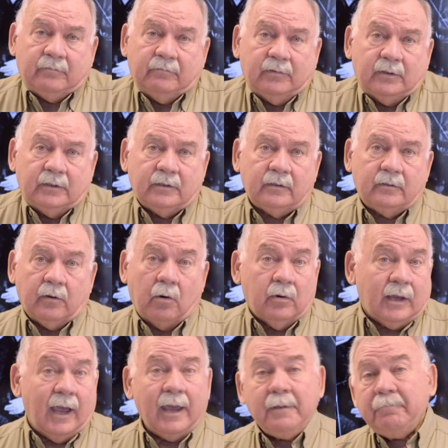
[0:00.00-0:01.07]
was
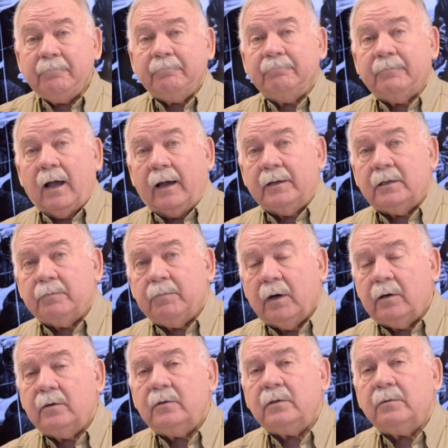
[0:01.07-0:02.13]
okay, I
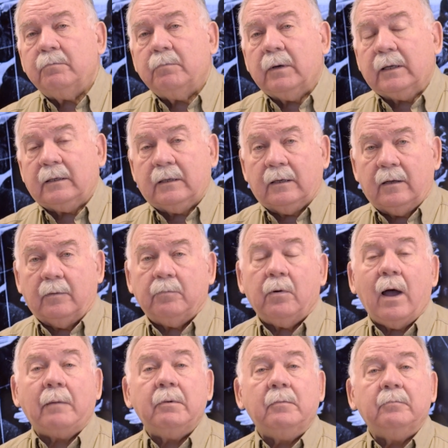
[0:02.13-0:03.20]
suppose, but a
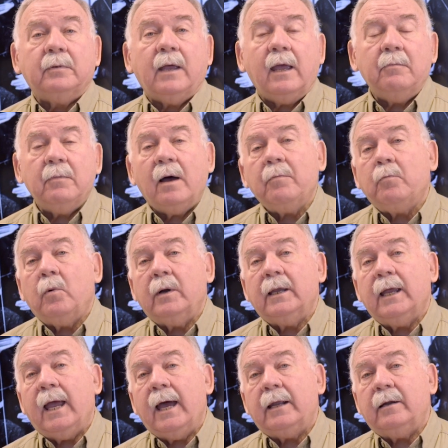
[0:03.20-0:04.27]
problem came up when
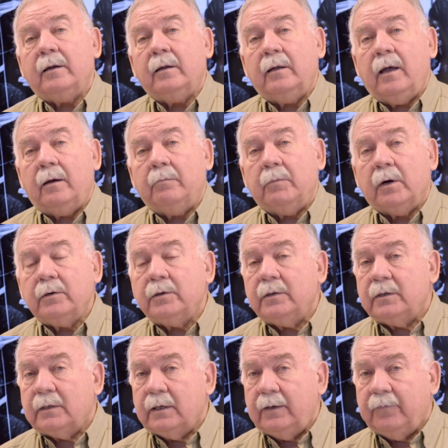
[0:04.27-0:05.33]
he had an
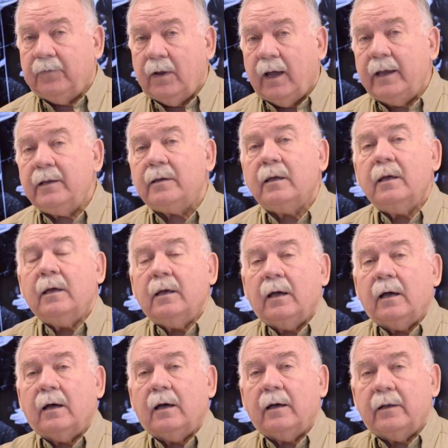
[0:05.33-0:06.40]
emergency flight
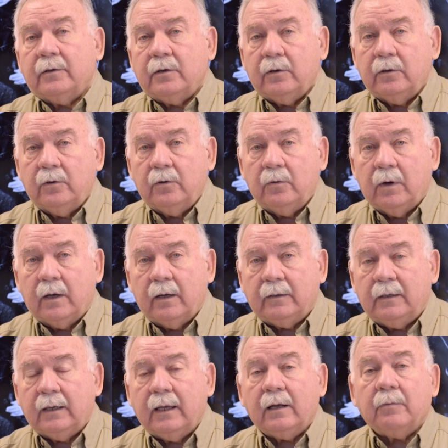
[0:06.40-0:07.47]
to
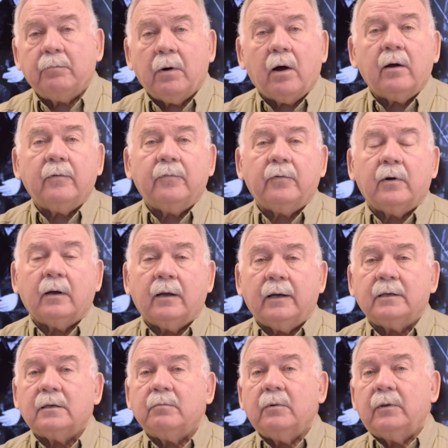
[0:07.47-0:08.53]
get a part for a
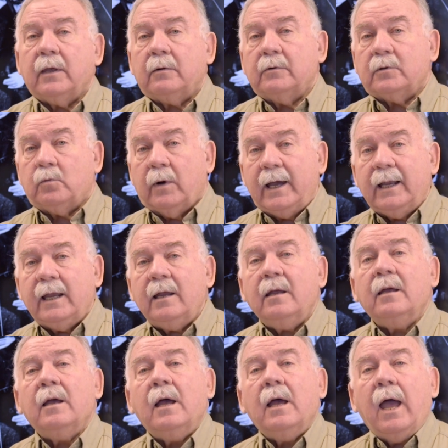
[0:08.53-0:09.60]
customer that was waiting,
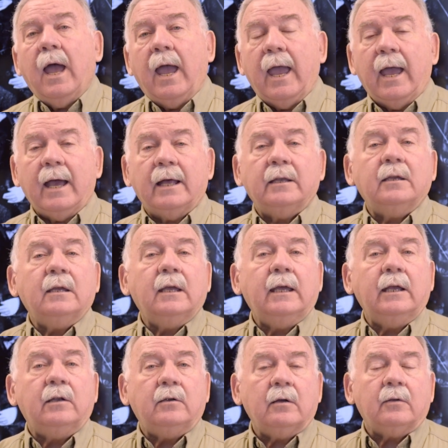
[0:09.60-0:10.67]
and
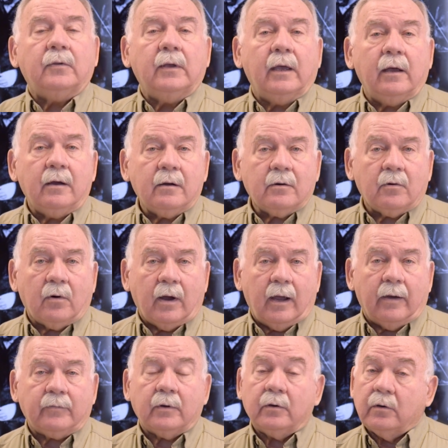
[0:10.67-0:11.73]
he took the
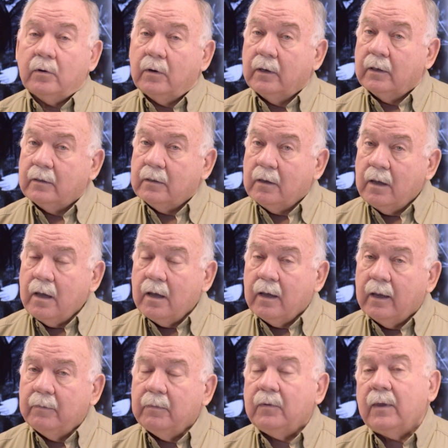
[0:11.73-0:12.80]
aircraft during a
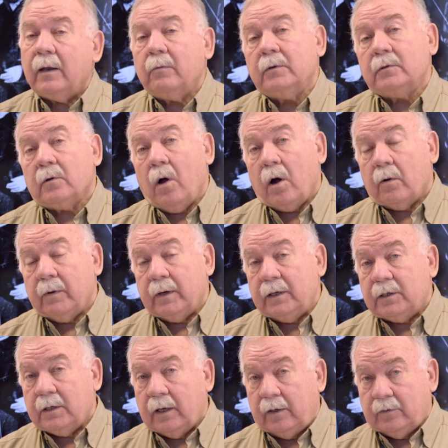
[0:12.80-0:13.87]
time that it was already
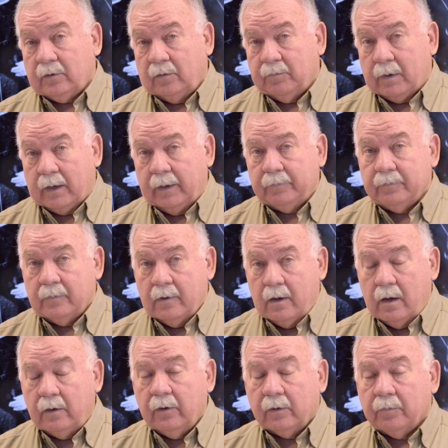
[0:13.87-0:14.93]
scheduled by
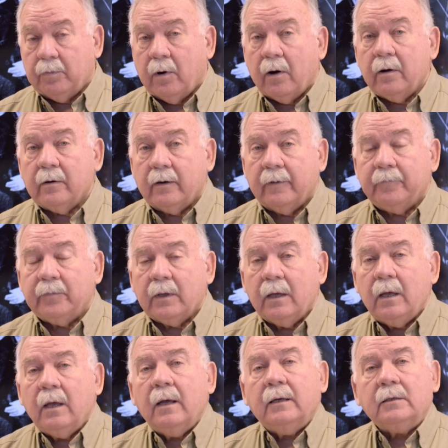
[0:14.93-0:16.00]
another partner.
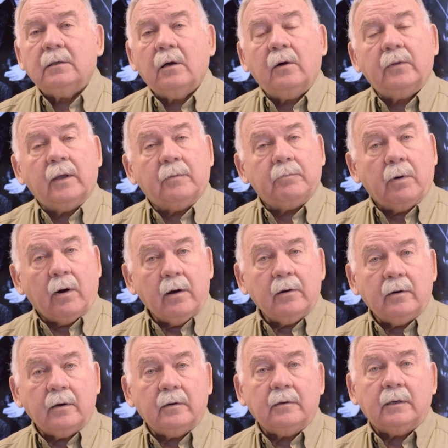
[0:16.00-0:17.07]
So that
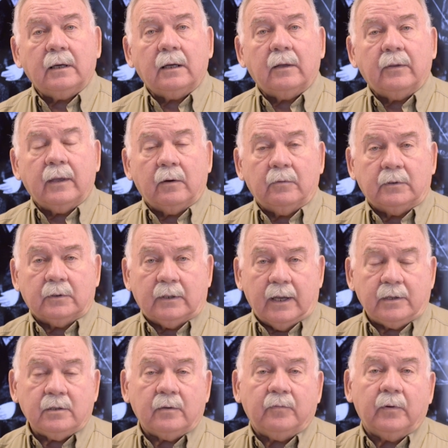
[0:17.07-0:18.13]
partner that was
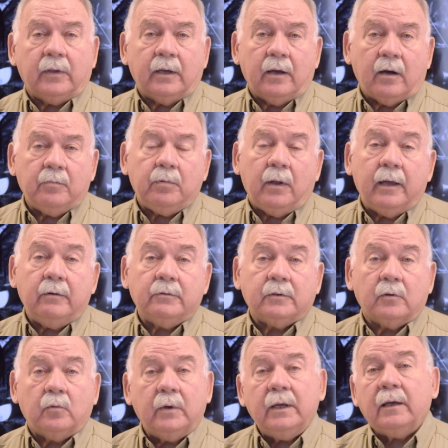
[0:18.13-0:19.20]
scheduled for the airplane was
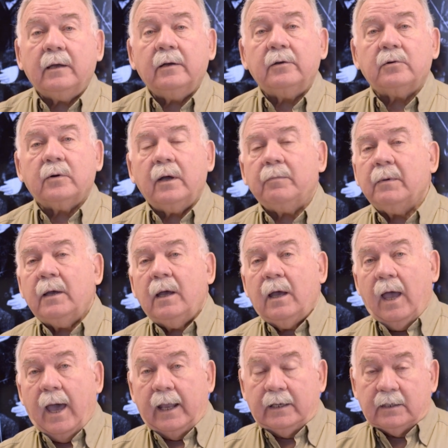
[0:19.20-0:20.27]
a weekend trip,
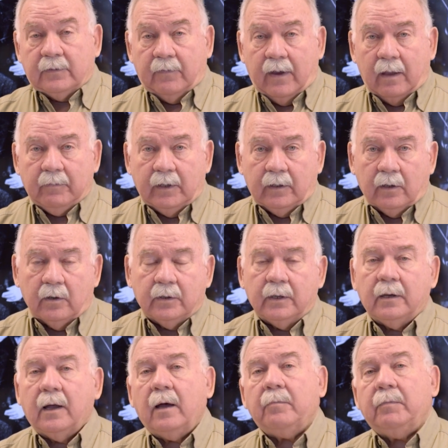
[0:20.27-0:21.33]
had his family
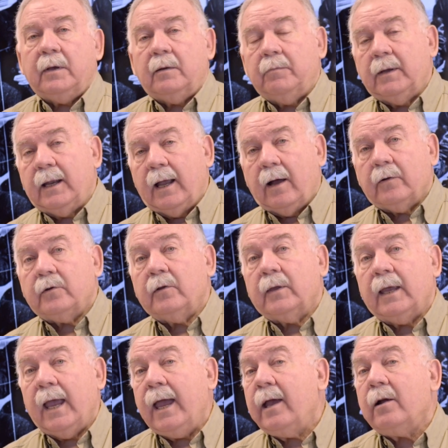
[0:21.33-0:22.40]
loaded up. He had been out to the
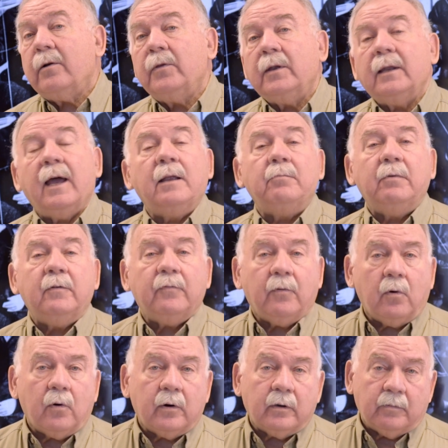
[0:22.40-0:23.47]
hangar the night
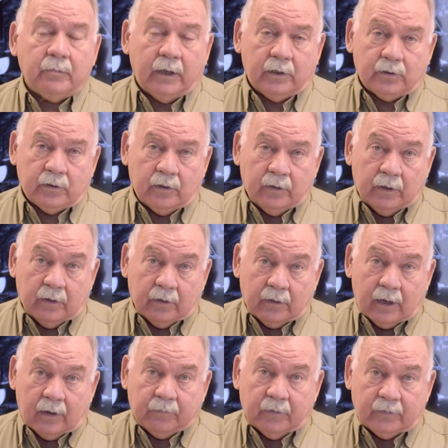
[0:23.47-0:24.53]
before to make sure the
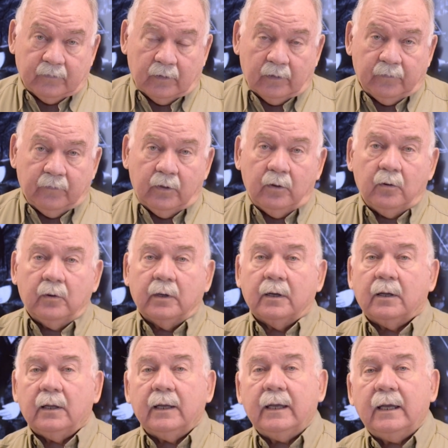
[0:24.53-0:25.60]
aircraft was full of fuel and
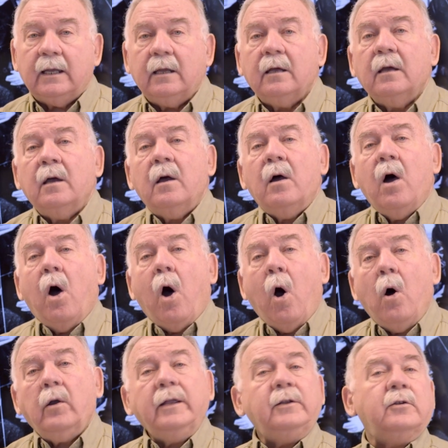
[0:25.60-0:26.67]
clean,
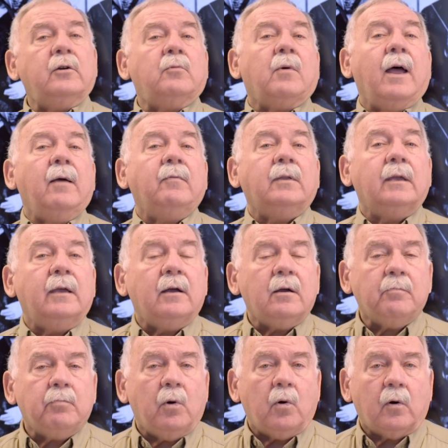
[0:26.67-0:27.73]
only to arrive at the
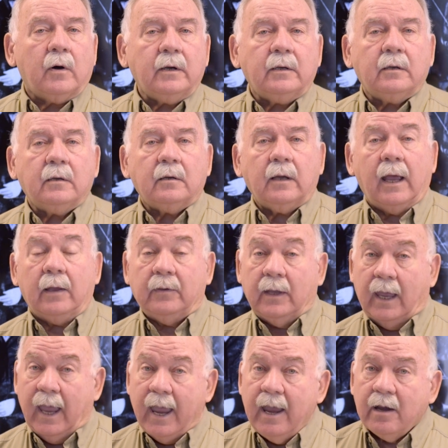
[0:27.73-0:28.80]
airport and the
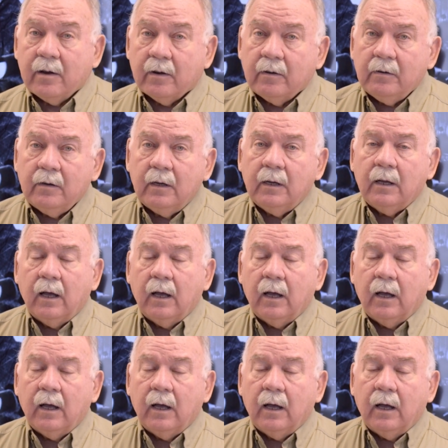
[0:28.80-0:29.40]
hangar